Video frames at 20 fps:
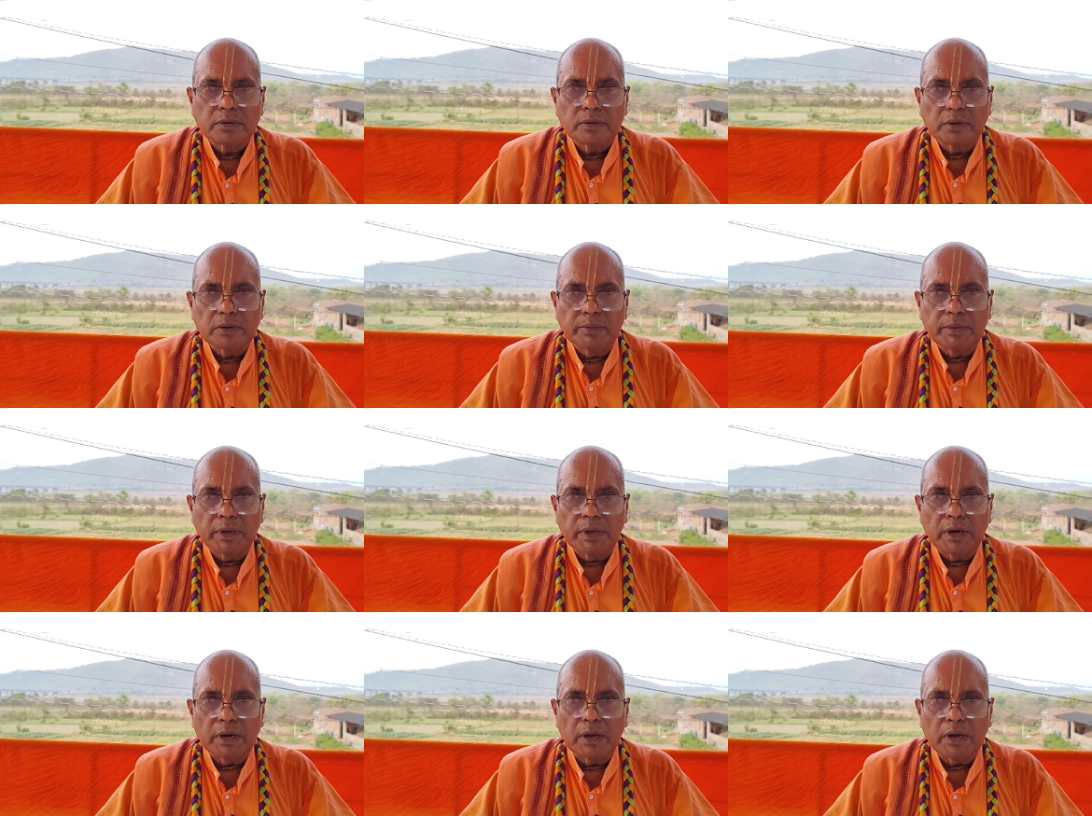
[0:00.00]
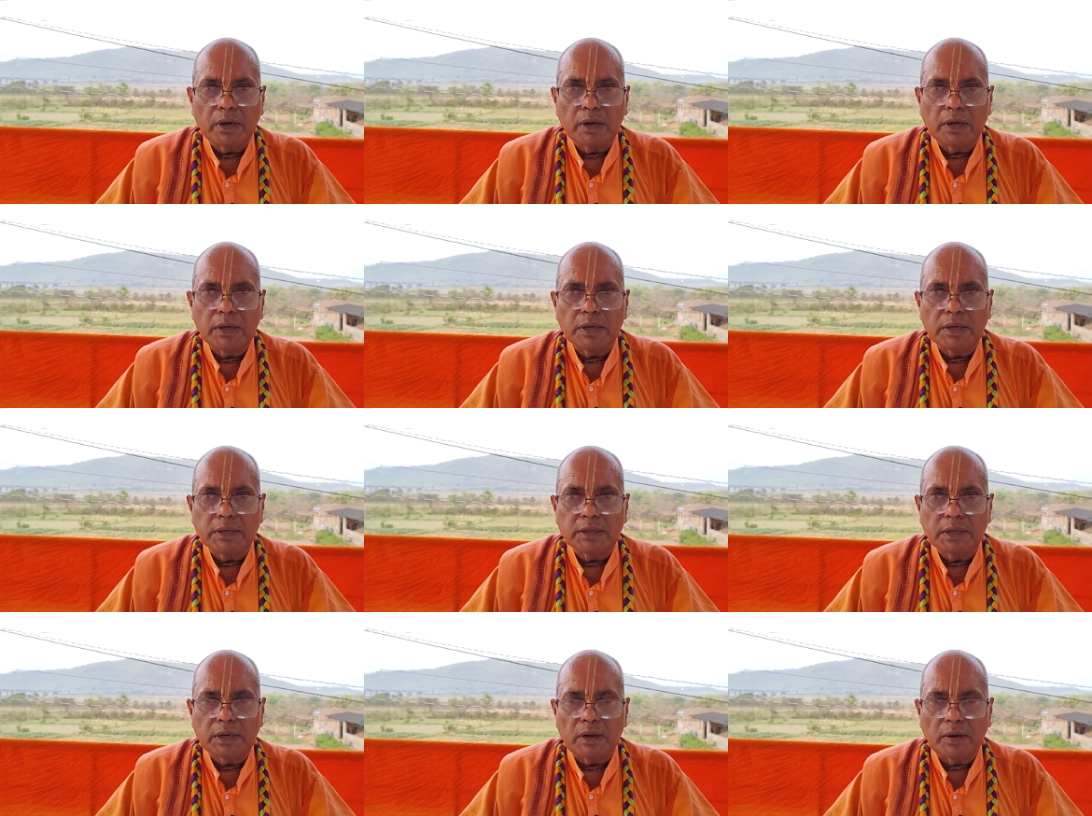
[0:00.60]
Kubera
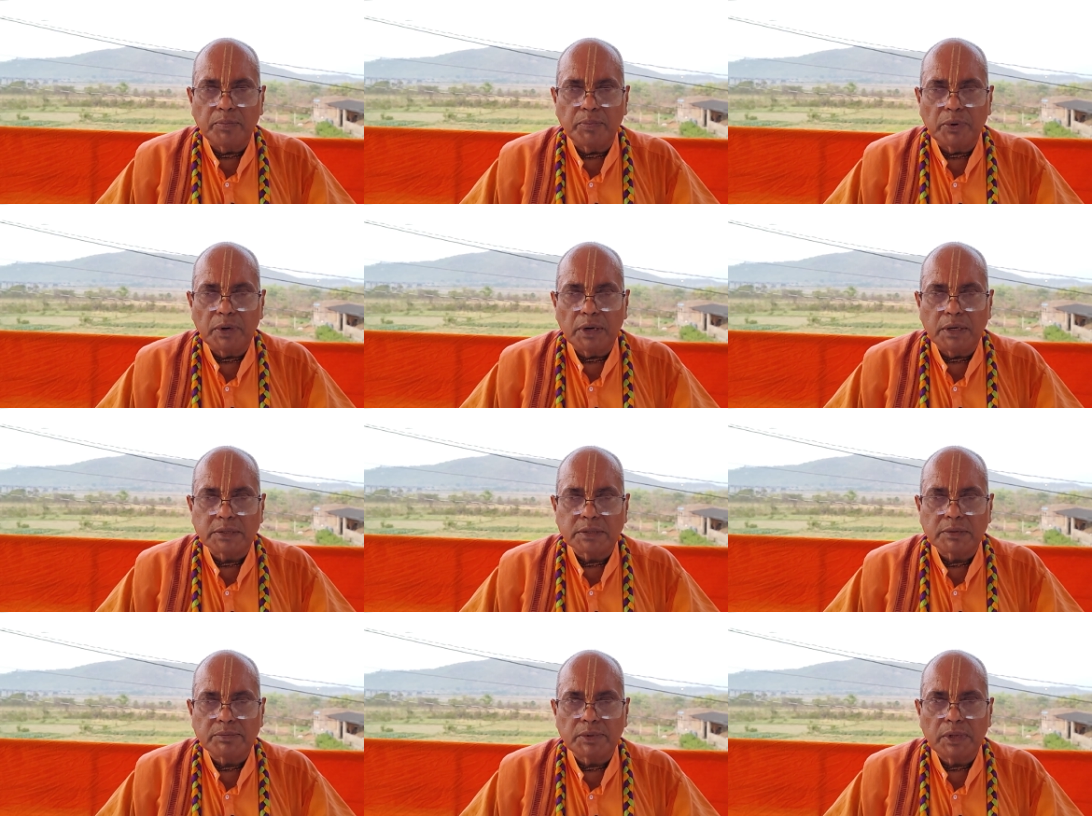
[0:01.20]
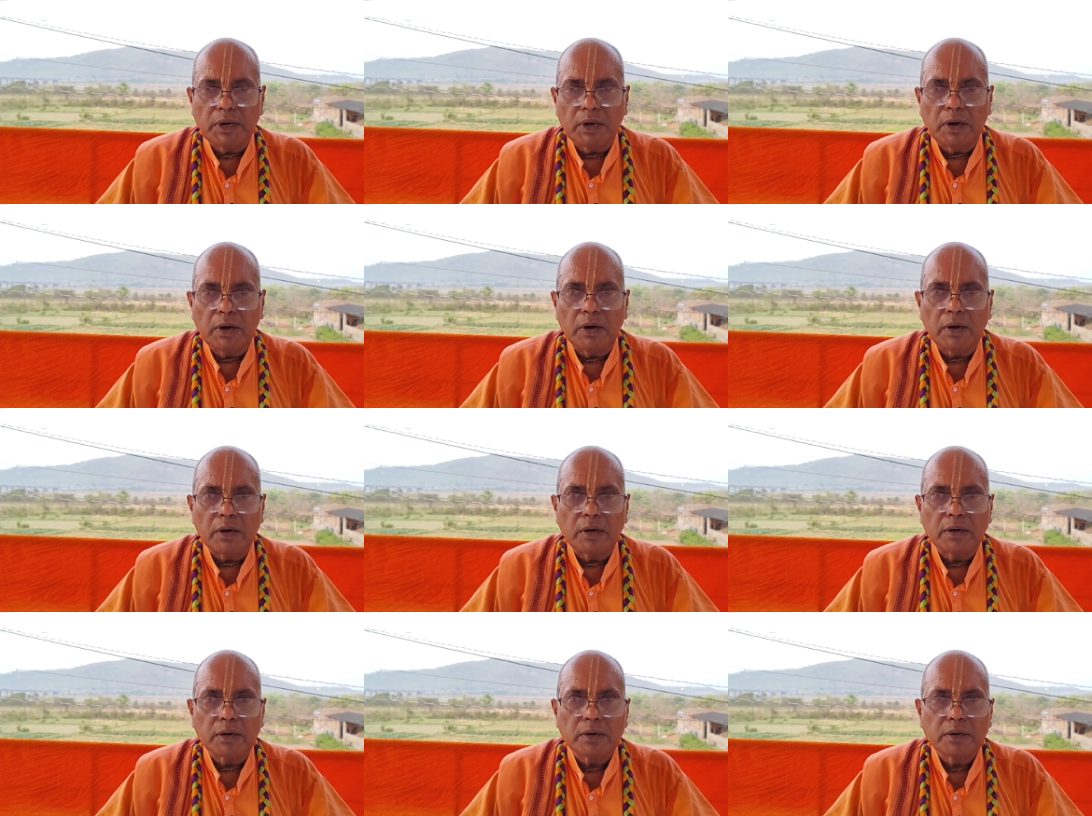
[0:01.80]
is an opulence of the
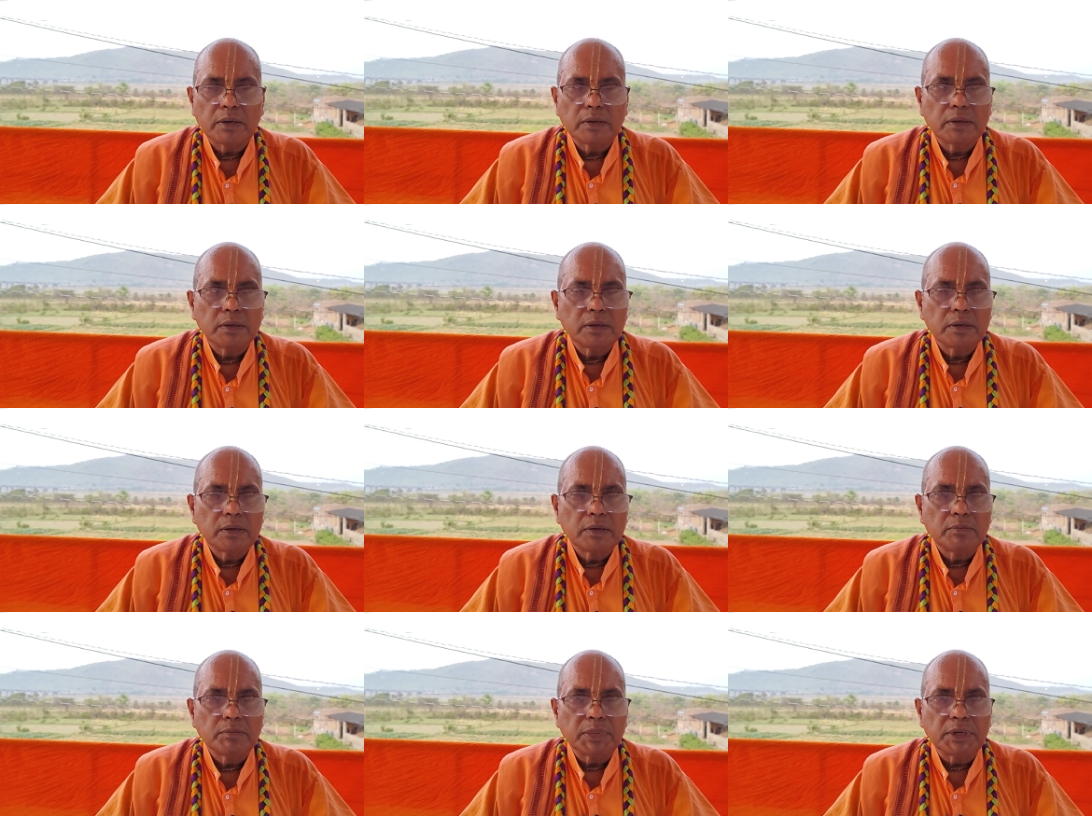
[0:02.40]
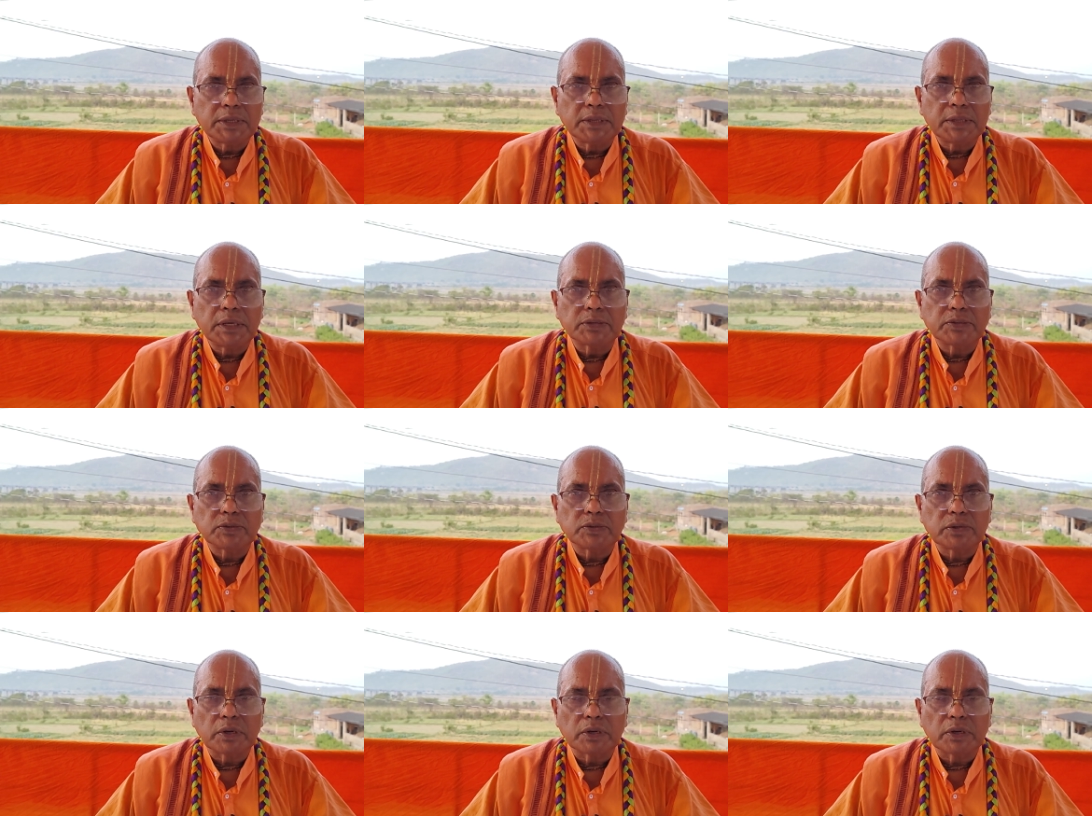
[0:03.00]
Lord. Vityesu